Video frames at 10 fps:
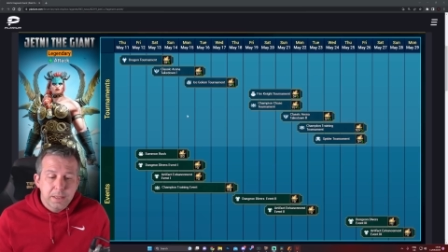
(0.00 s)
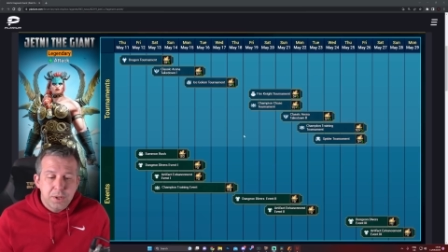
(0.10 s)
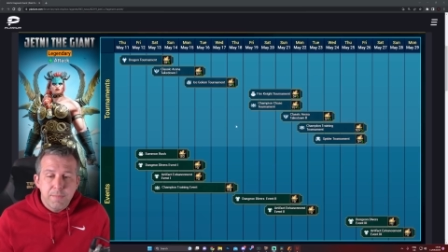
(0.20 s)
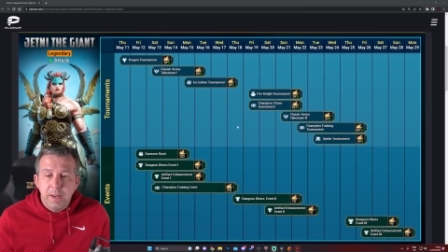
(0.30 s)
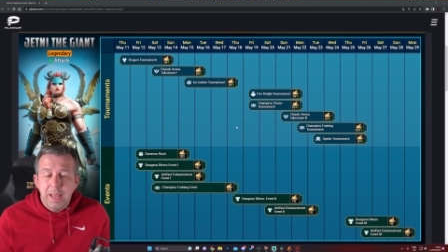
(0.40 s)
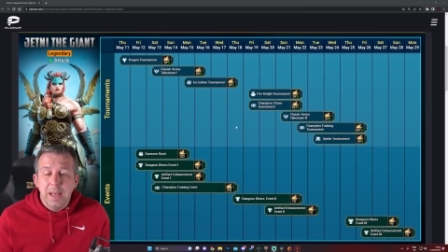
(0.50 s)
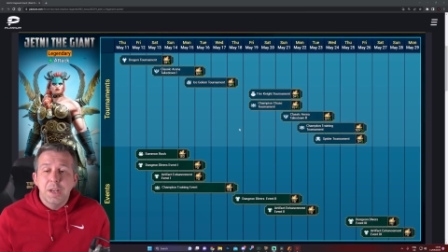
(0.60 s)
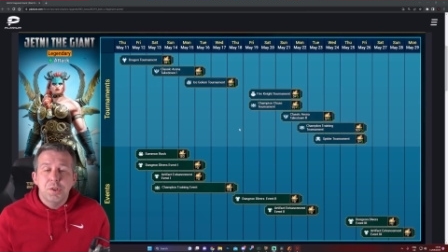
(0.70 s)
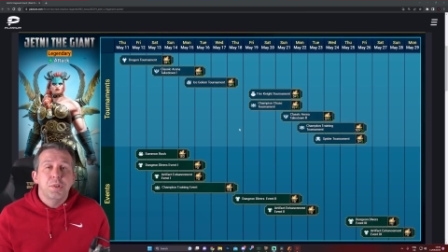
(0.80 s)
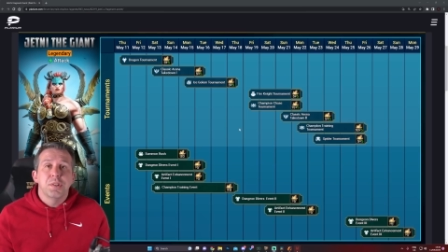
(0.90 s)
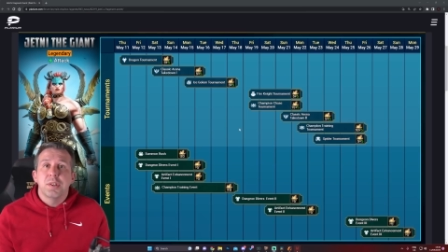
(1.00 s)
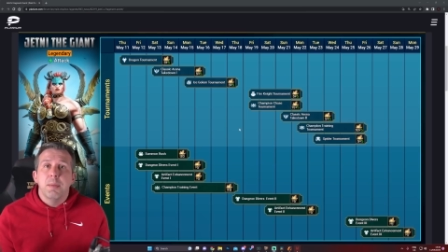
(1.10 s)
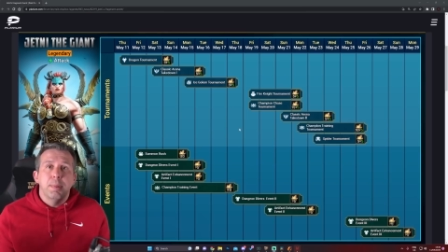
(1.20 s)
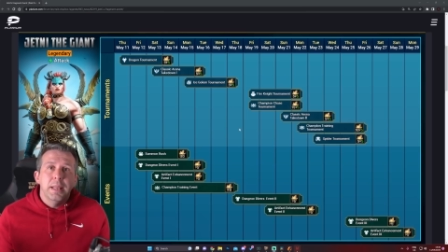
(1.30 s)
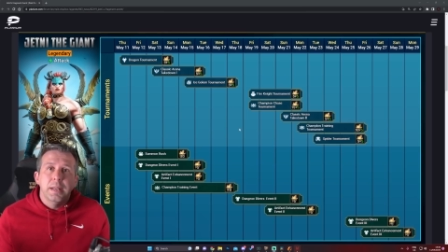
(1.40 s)
That's generally it, unless you just
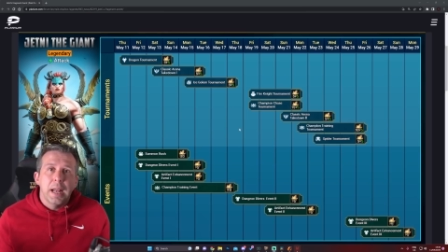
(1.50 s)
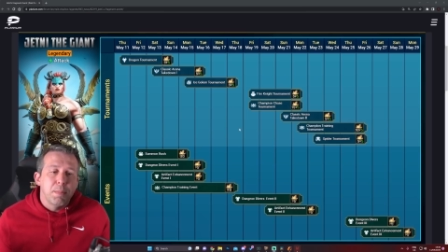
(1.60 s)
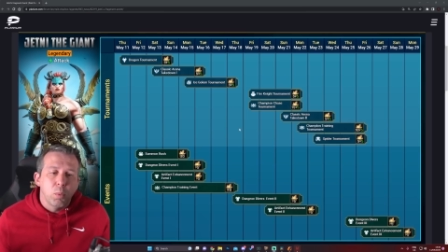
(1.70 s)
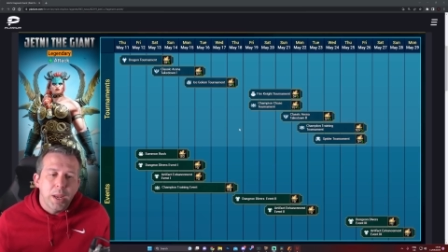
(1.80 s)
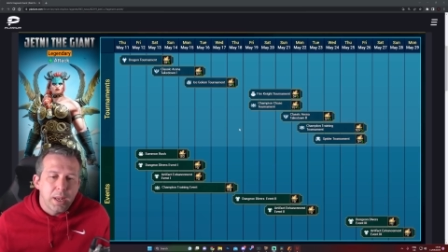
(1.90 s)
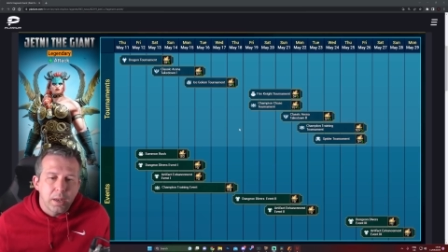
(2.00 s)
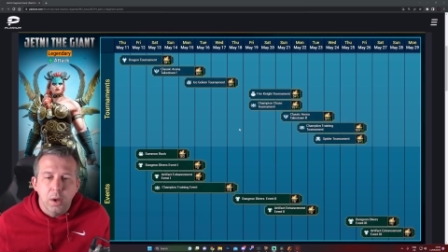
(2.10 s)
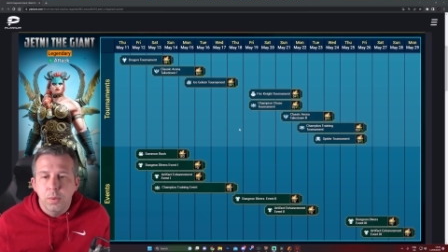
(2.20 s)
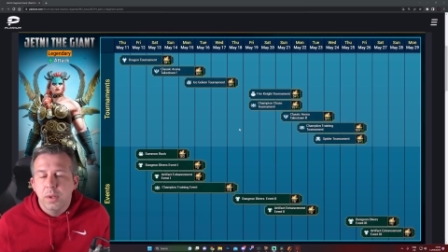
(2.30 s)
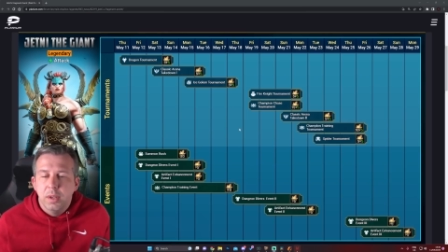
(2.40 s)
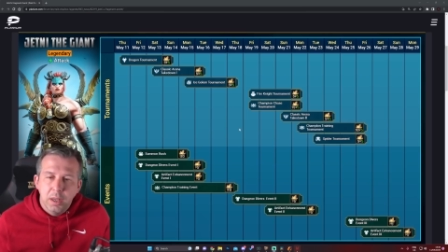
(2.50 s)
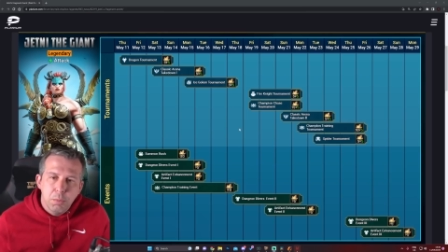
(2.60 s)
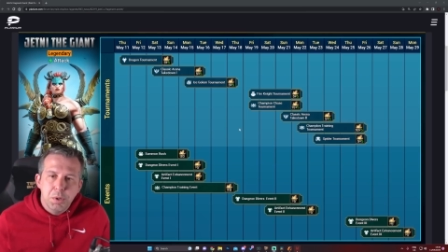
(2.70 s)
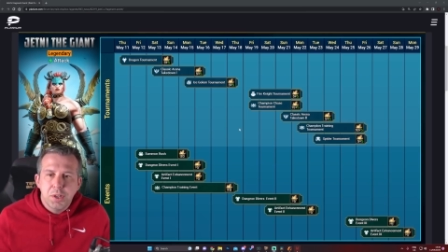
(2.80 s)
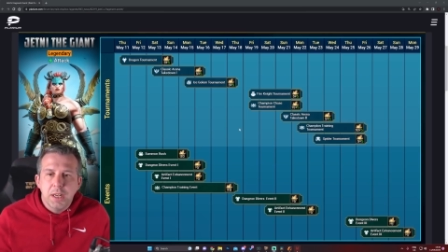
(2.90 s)
start playing the game a week ago,
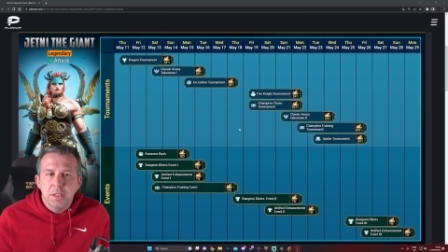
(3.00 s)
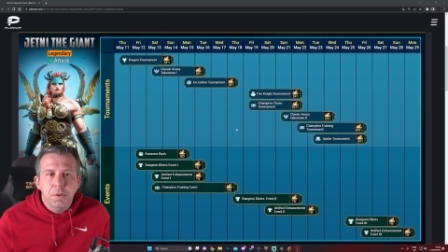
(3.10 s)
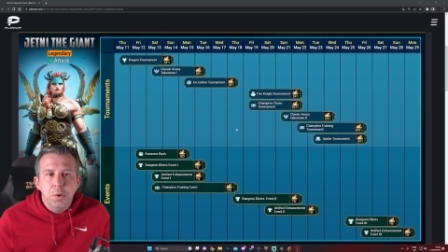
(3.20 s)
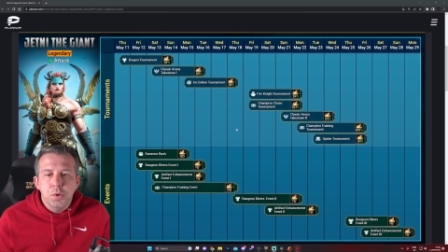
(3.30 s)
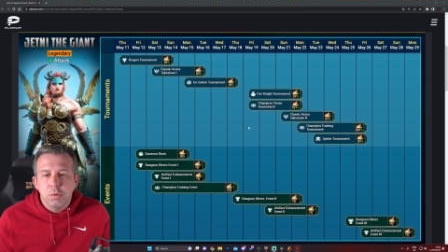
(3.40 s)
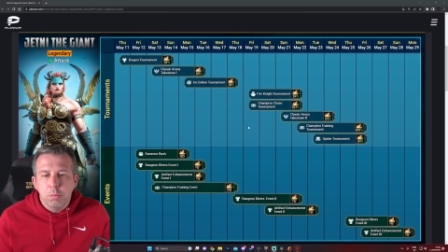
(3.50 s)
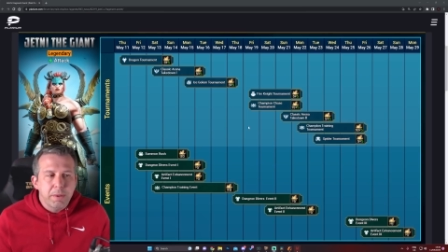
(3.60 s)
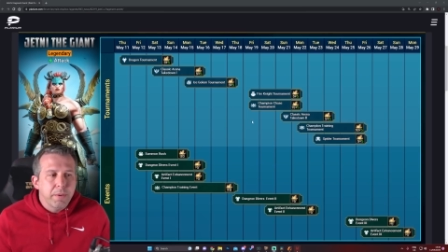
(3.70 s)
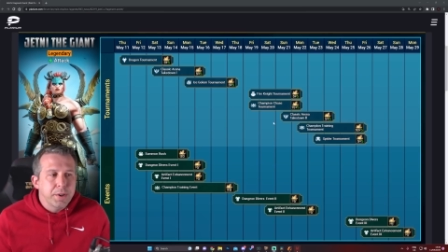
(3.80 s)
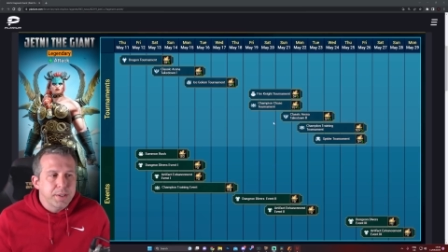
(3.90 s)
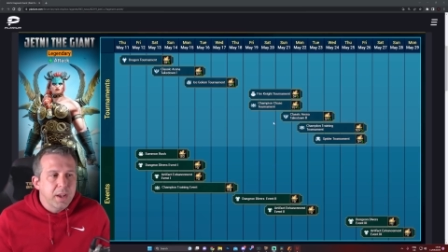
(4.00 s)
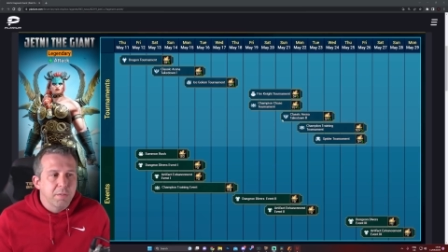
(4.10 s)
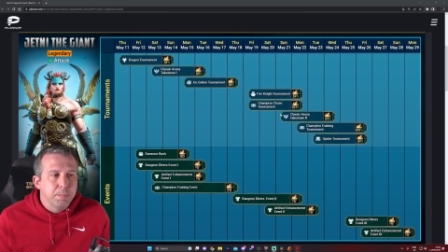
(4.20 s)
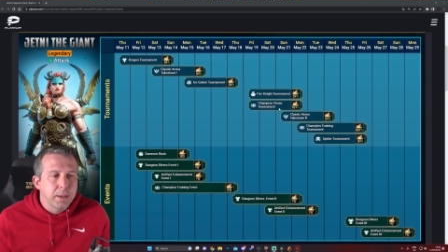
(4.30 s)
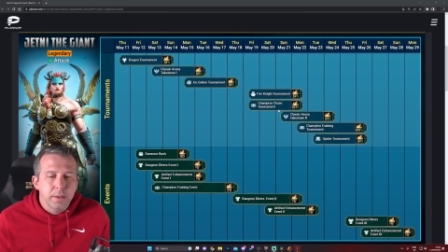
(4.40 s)
in which case fusions will be very
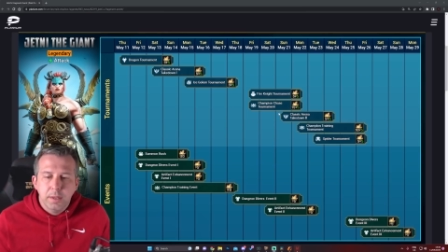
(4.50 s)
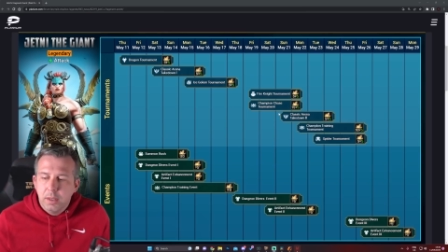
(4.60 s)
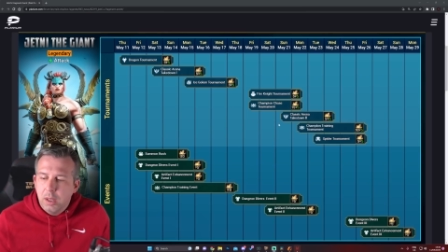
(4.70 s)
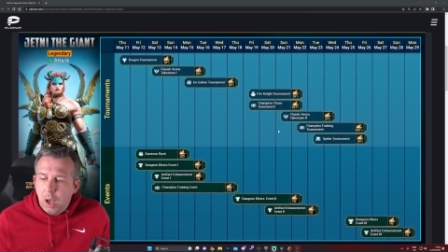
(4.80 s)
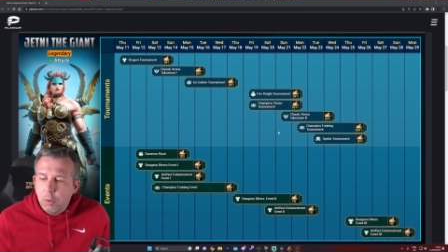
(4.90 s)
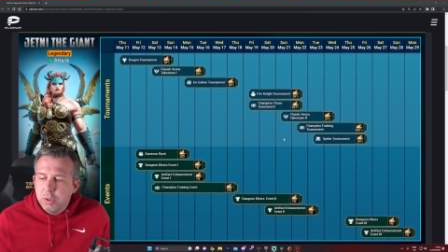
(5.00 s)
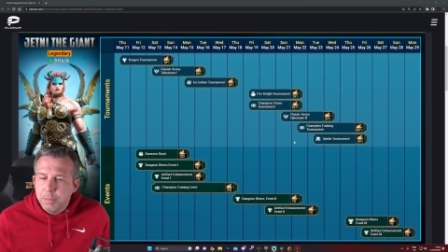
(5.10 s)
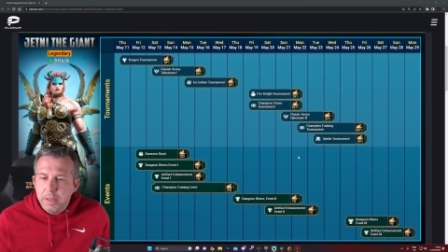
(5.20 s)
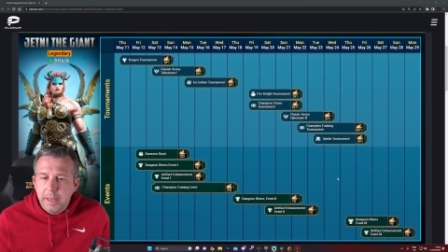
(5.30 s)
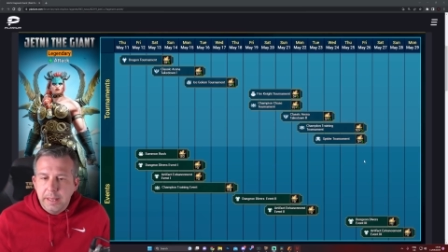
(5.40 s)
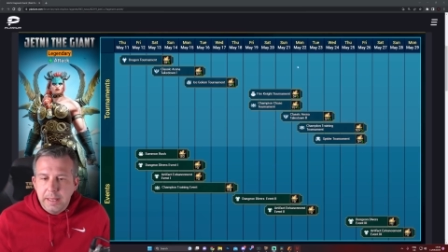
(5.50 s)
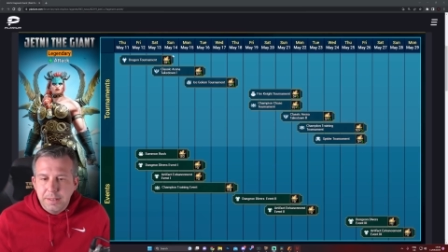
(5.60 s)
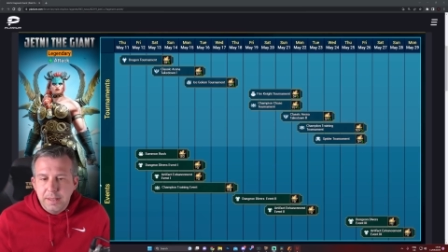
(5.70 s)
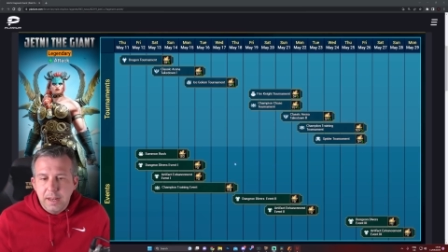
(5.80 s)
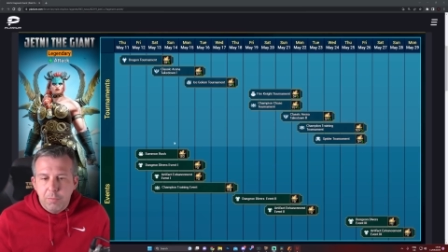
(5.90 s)
tough. But ultimately,
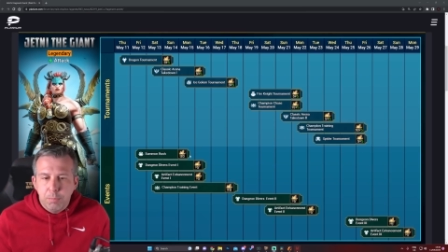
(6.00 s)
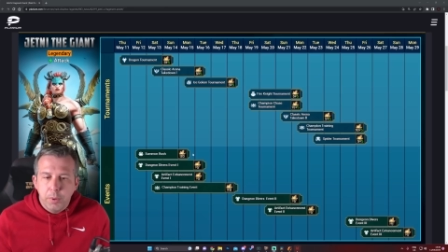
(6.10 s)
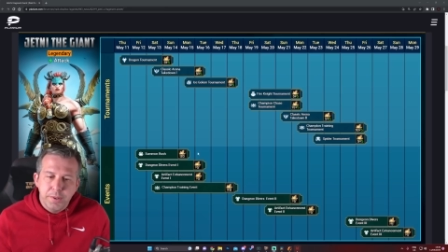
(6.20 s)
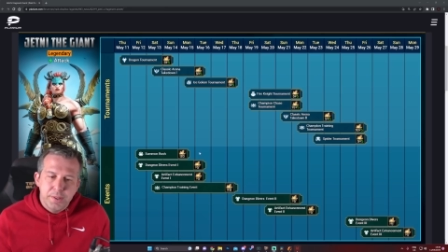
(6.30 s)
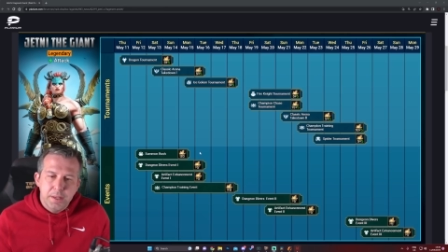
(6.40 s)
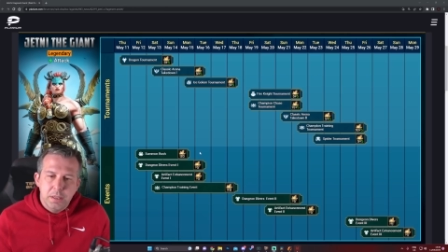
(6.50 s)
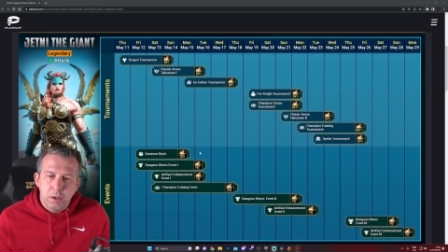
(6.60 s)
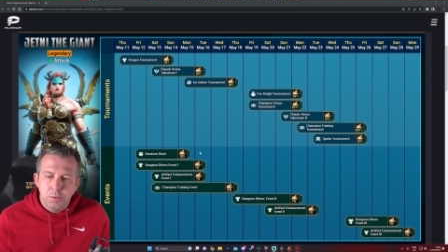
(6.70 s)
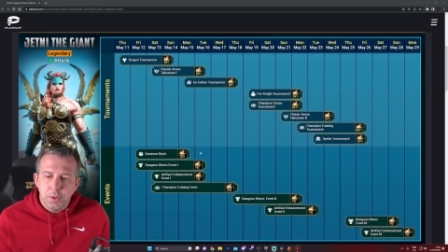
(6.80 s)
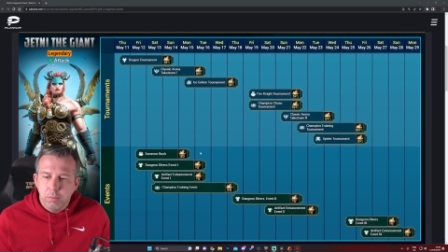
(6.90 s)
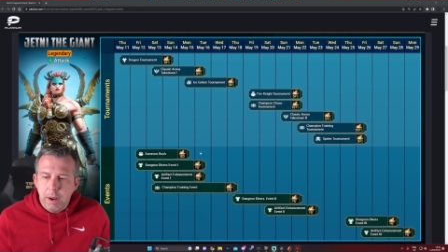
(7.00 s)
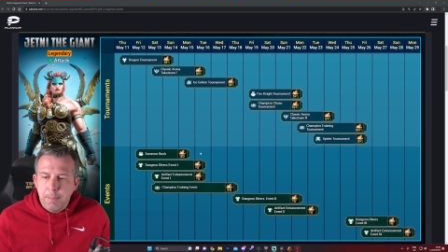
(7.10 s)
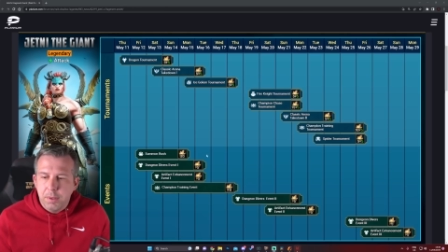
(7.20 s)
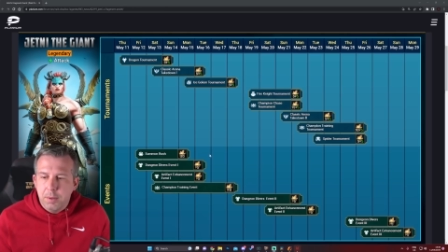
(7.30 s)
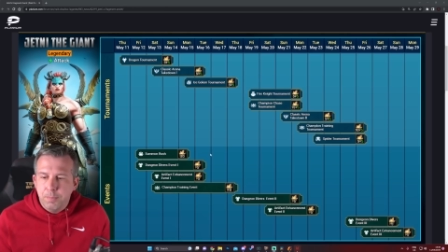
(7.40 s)
there's enough points here to, to
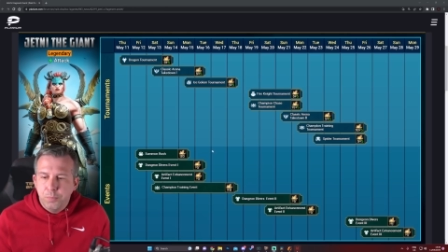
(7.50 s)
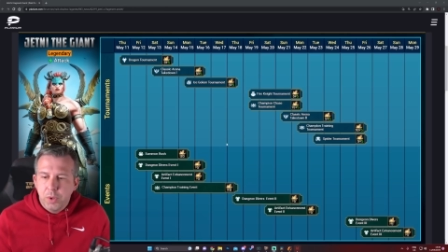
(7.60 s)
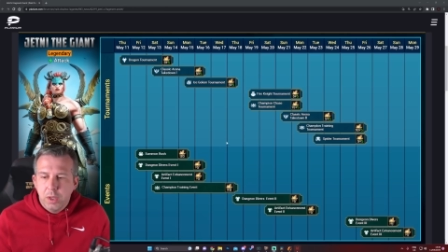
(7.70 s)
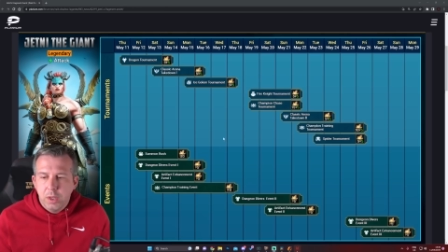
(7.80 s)
grab them,